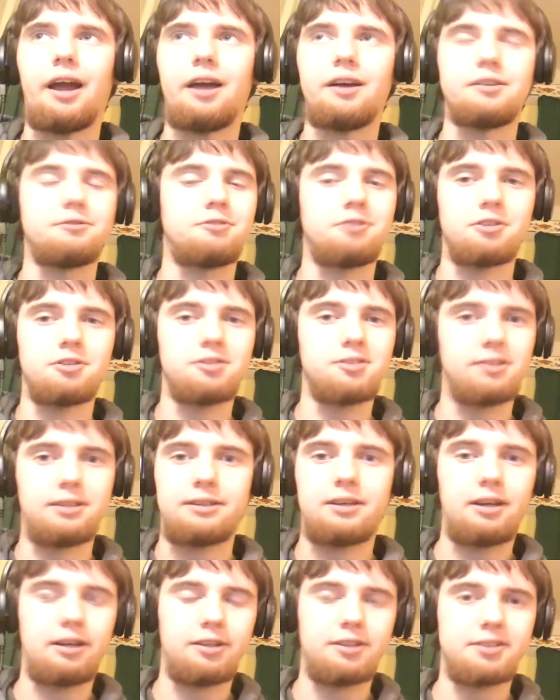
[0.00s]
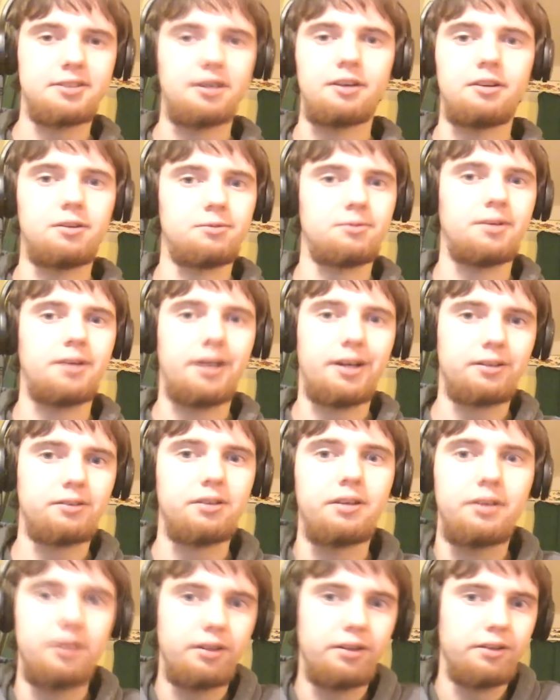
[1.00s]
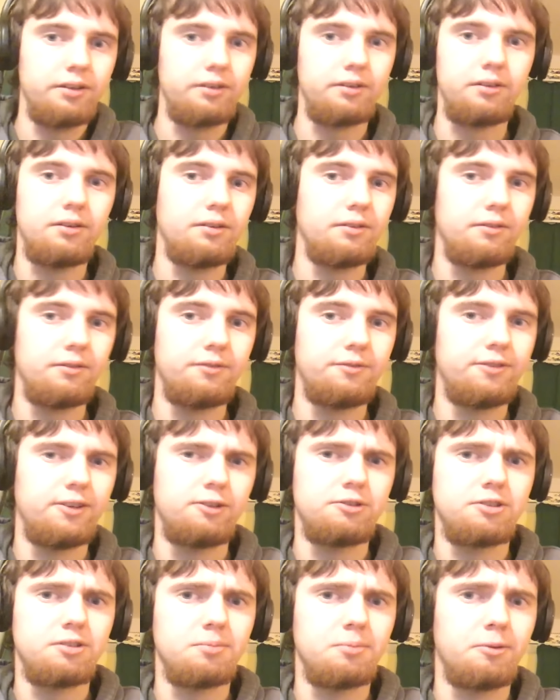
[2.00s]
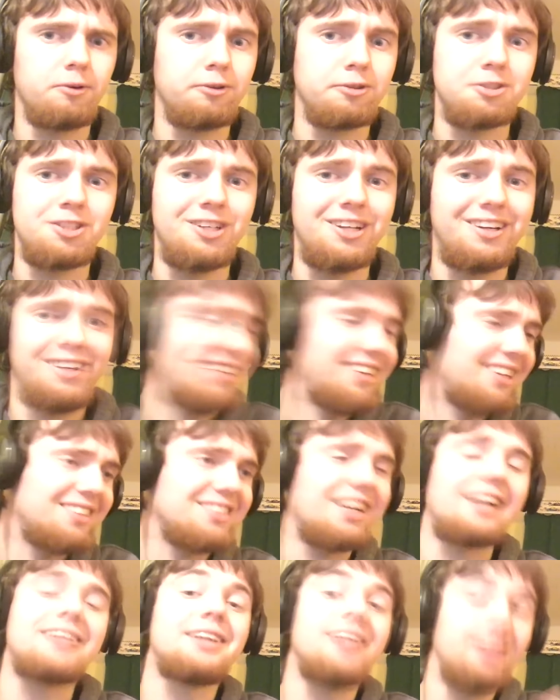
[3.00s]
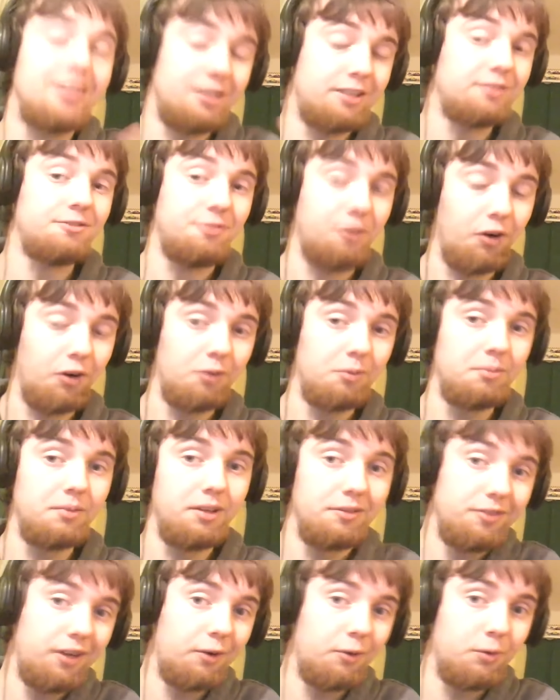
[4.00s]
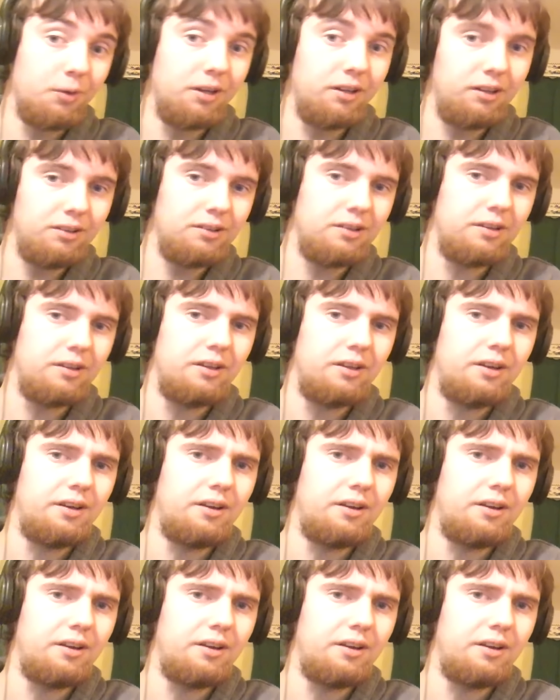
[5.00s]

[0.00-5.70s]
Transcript: Uh, just in case I don't react to any other future Pony shenanigans, I can't confirm if I will.